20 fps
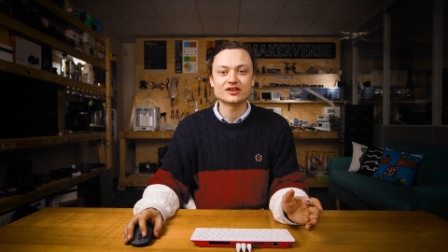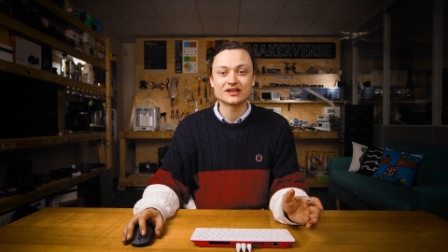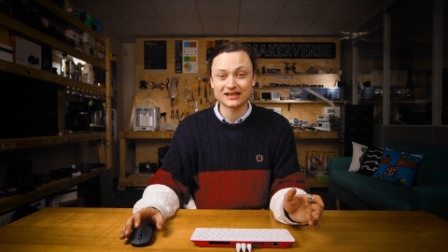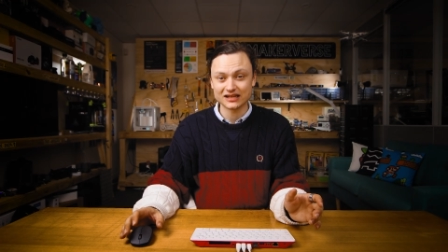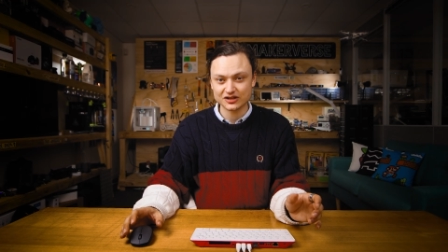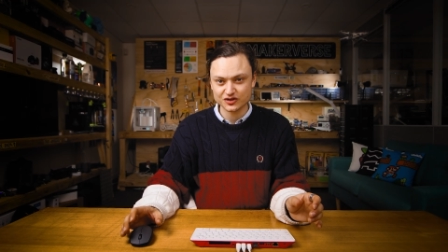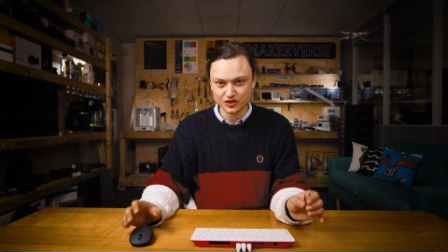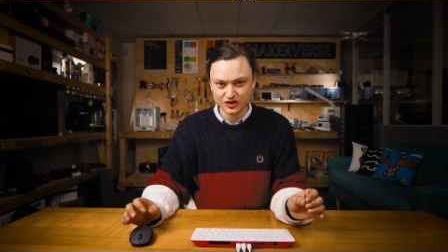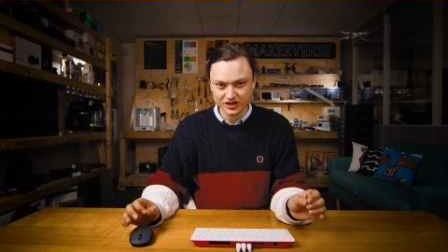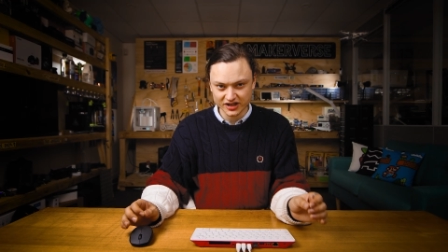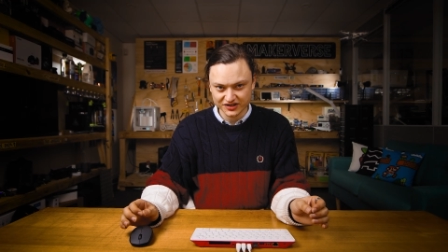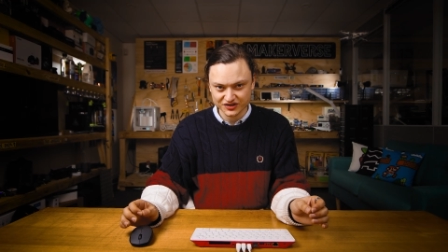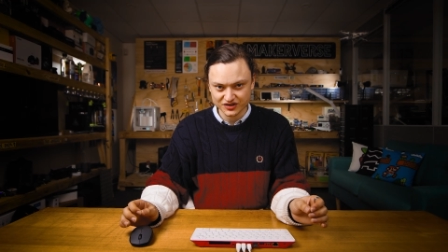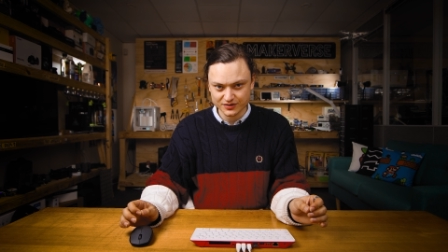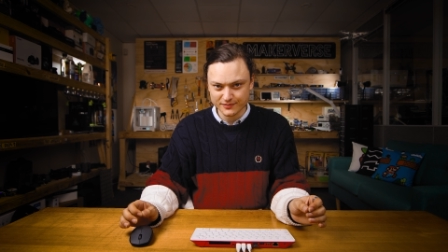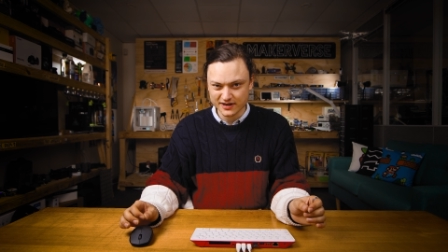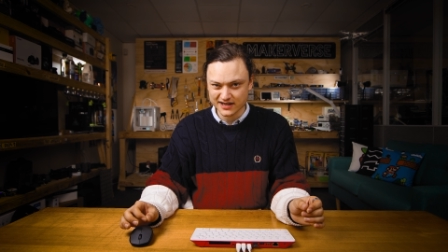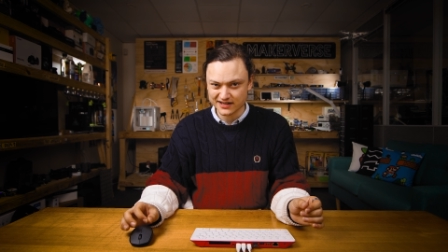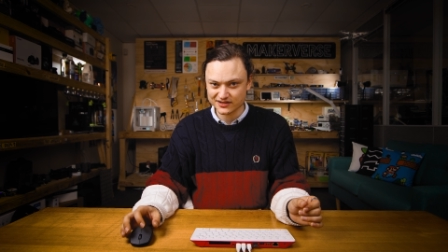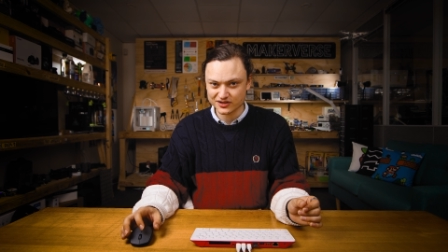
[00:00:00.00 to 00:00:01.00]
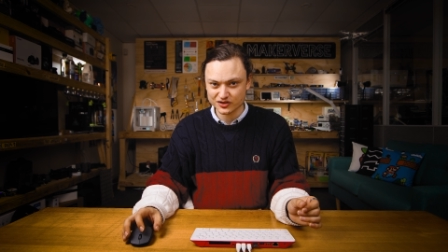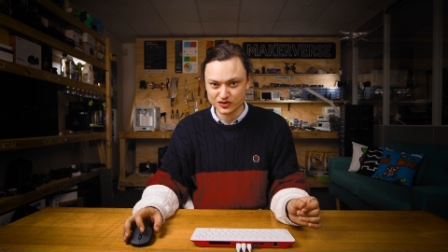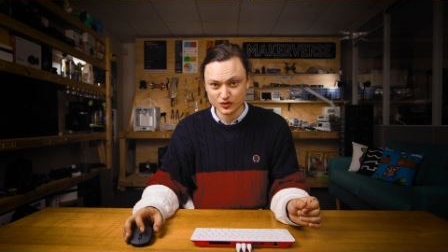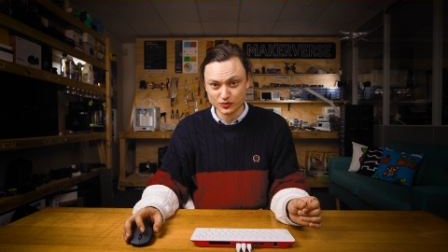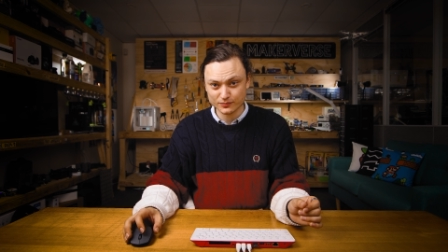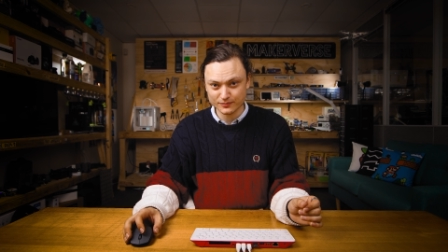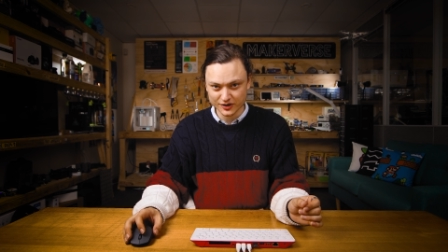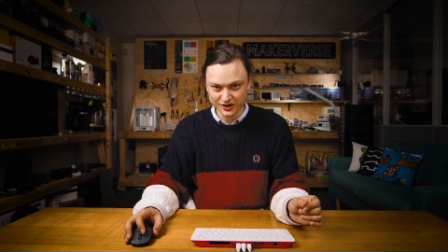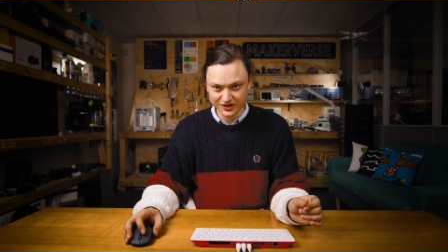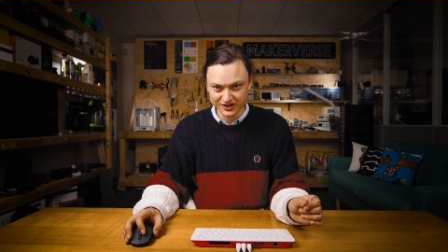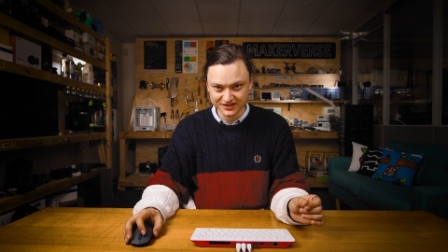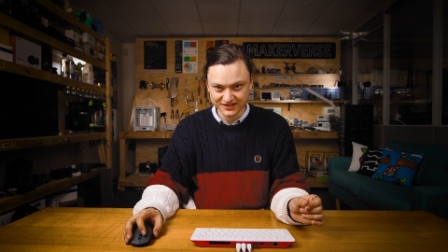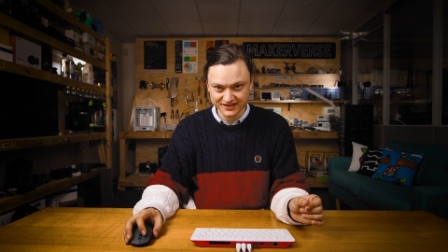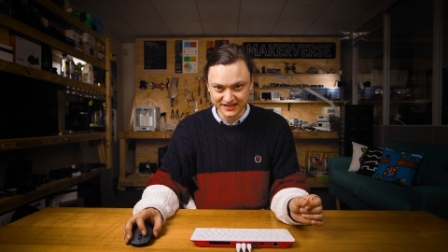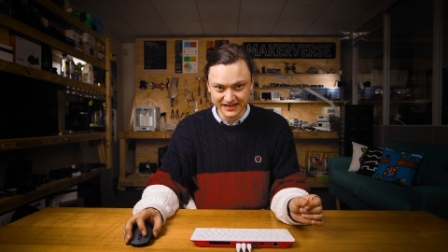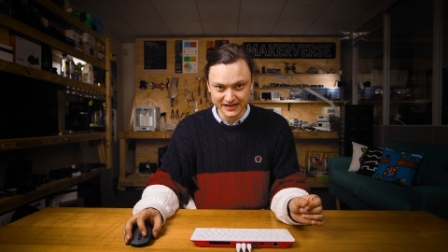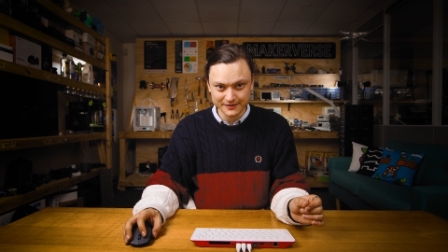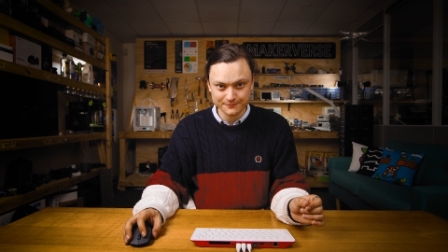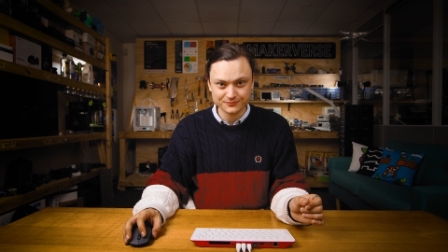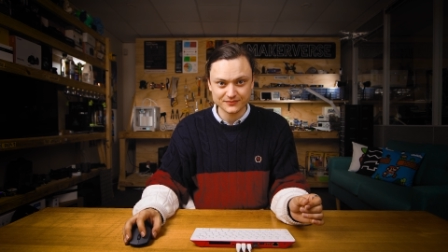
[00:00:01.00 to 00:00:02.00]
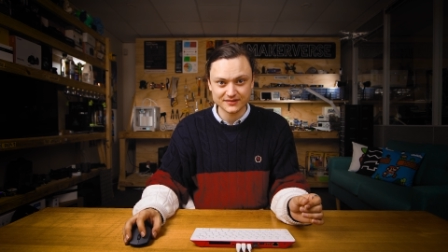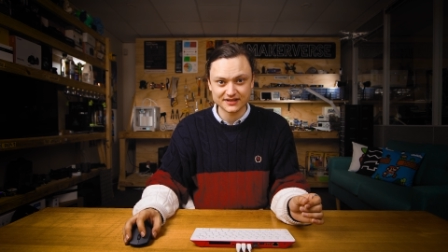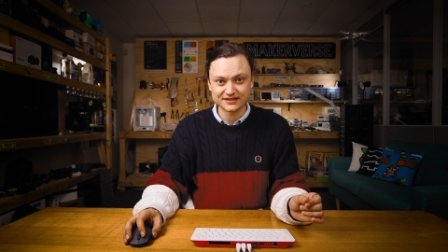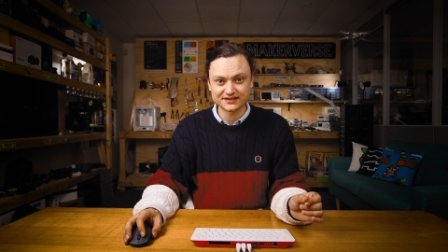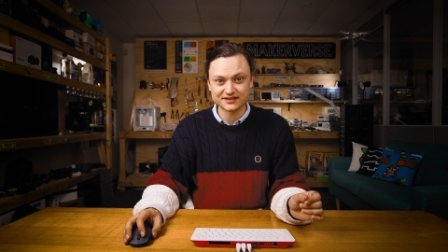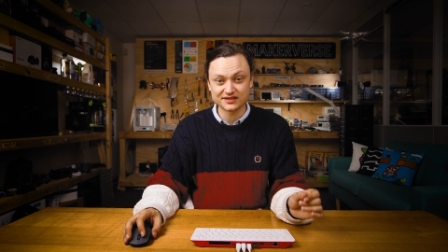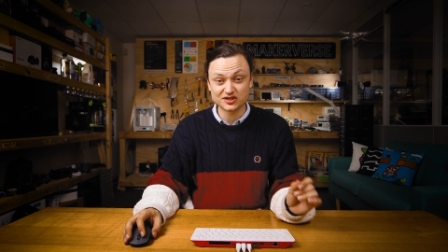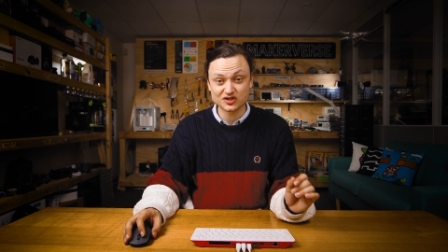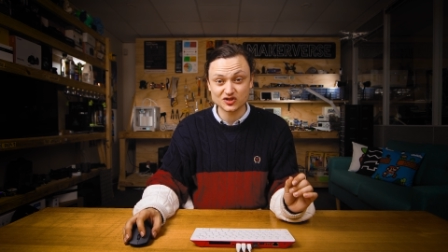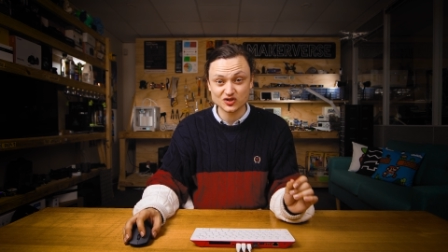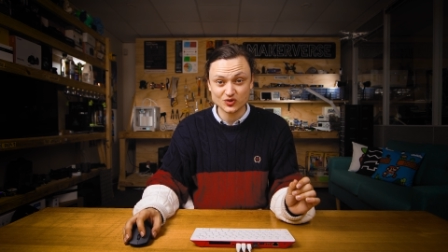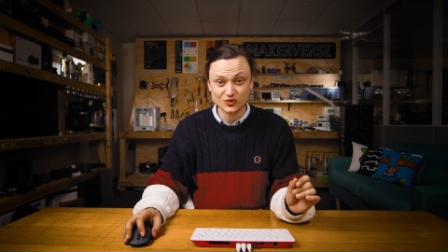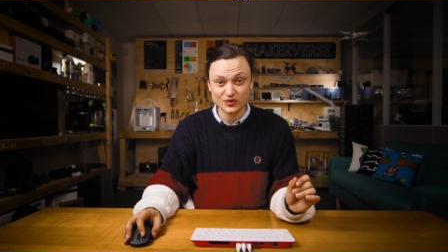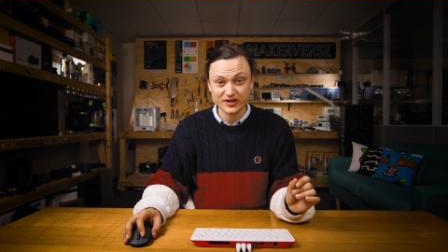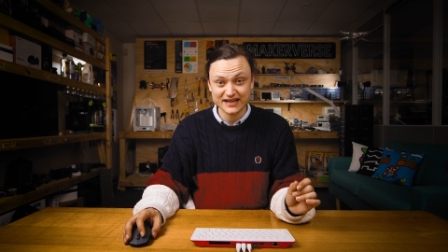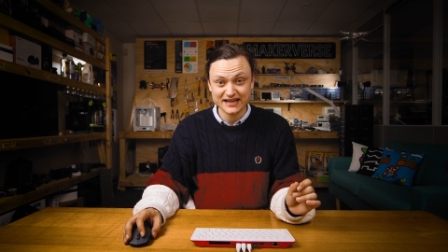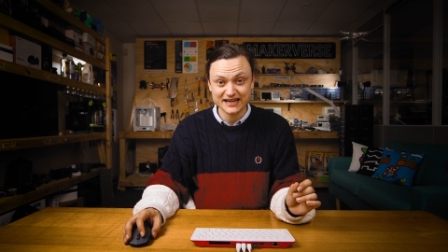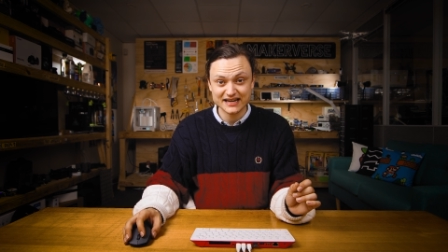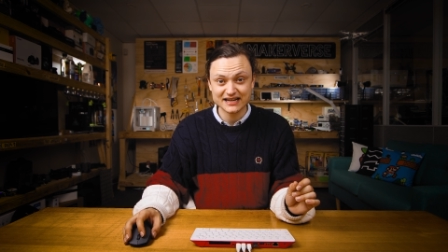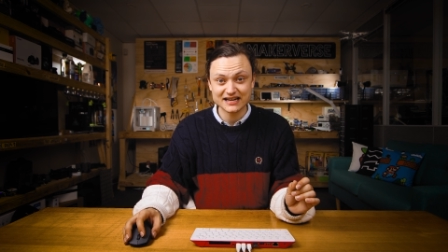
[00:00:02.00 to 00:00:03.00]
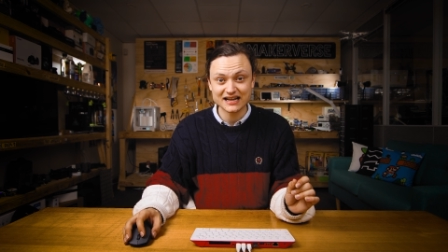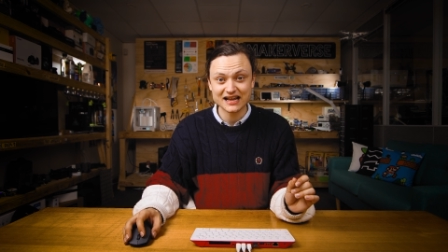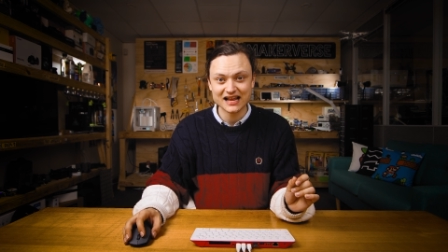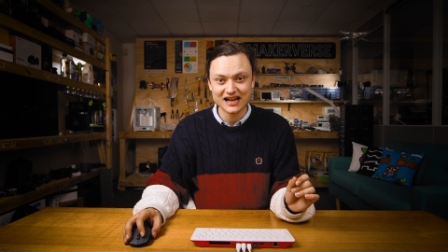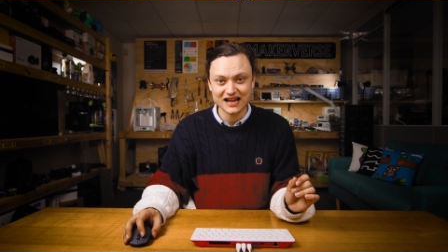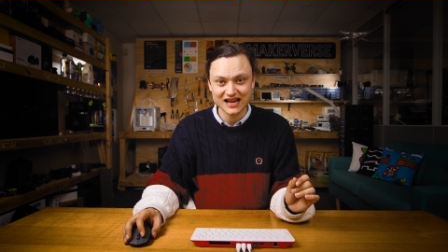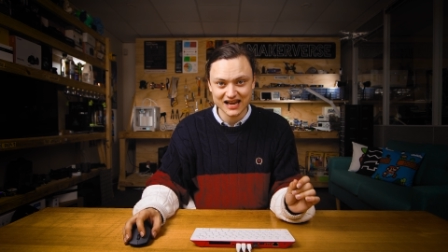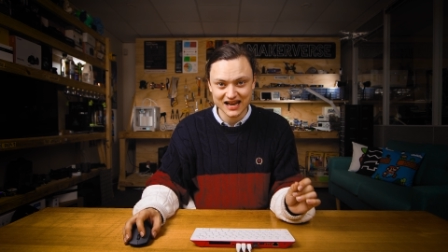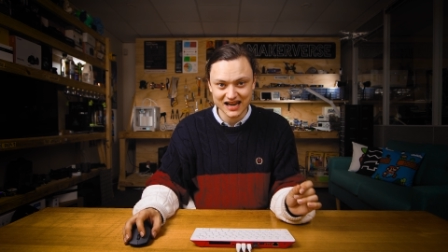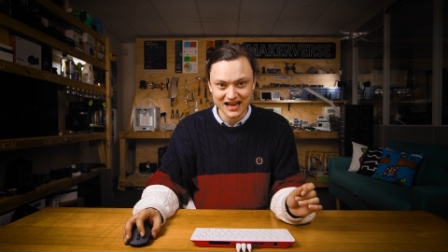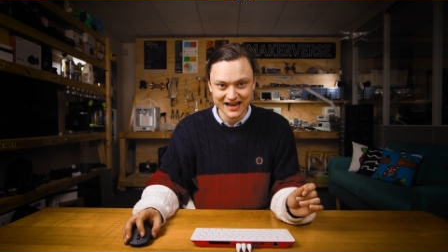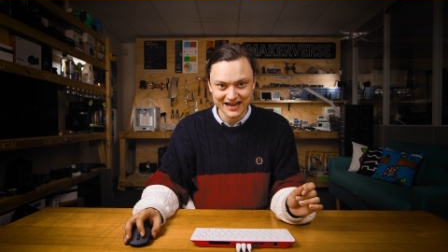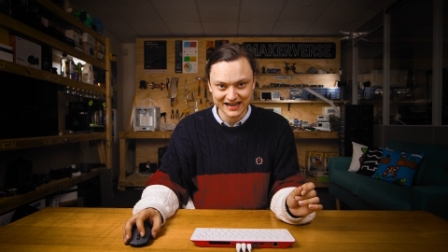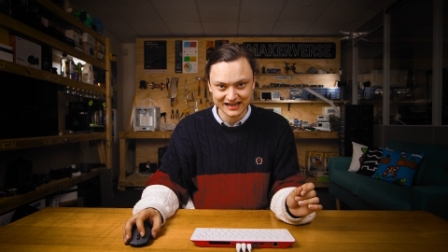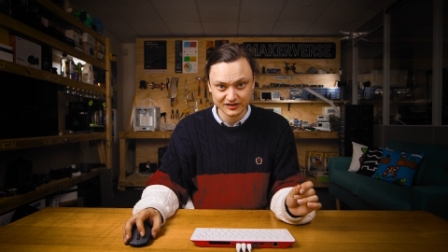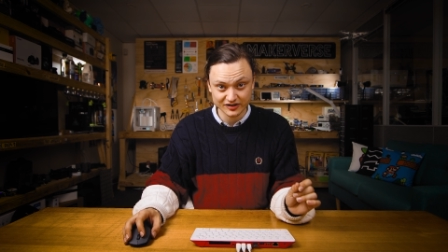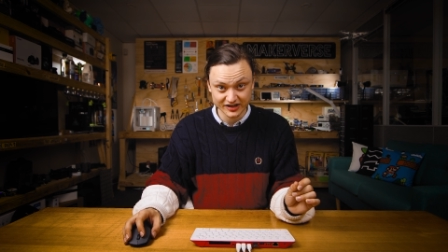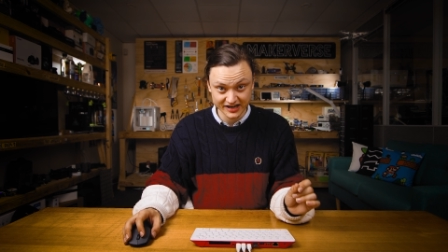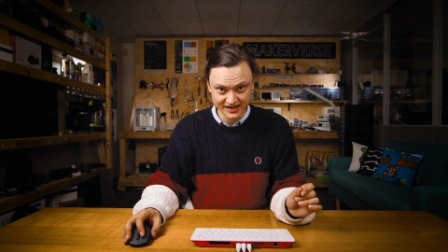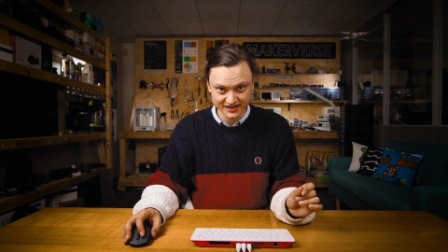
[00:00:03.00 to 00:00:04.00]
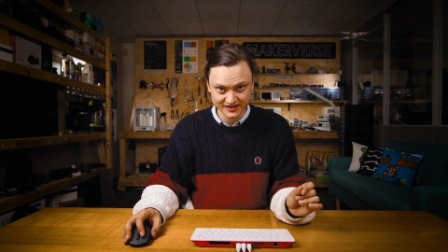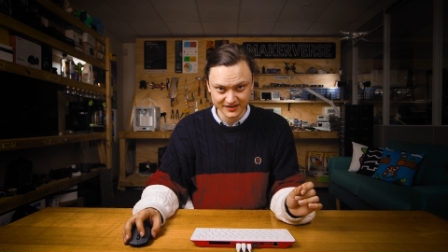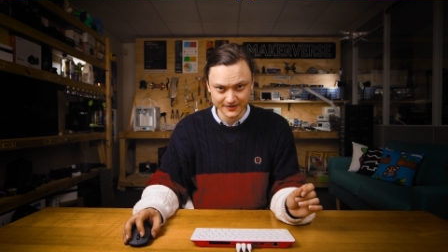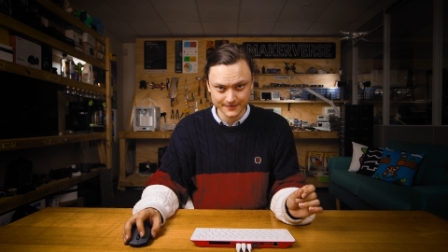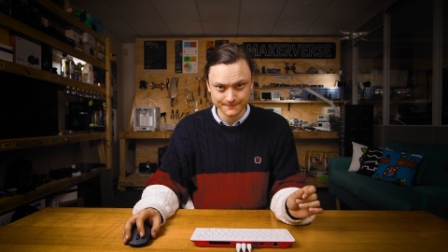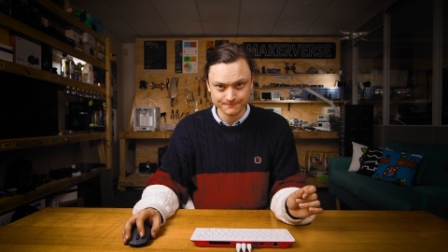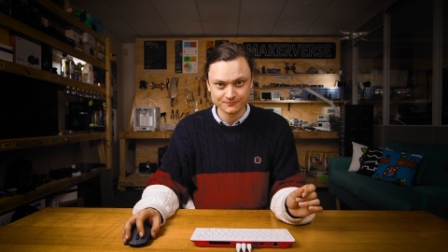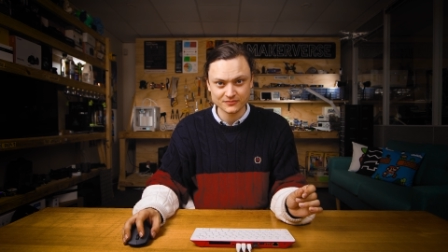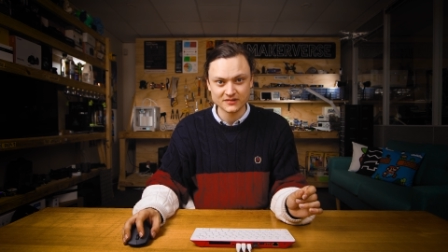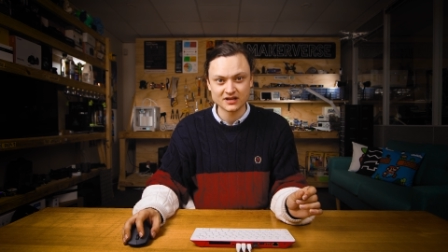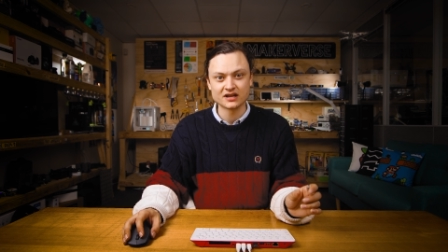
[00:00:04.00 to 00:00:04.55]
that lets you customize the dual monitor setup is the screen layout editor.